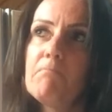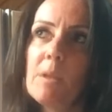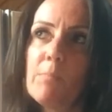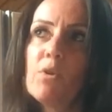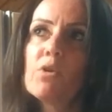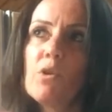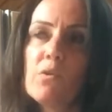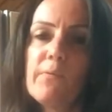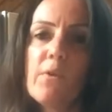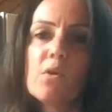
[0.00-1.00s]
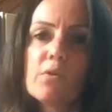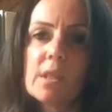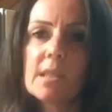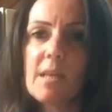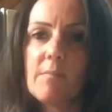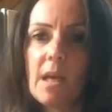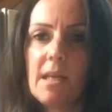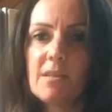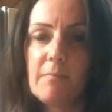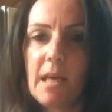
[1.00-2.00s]
the books all follow the same
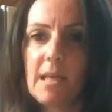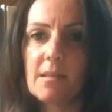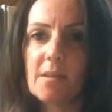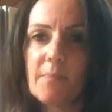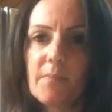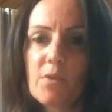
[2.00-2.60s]
kind of pattern.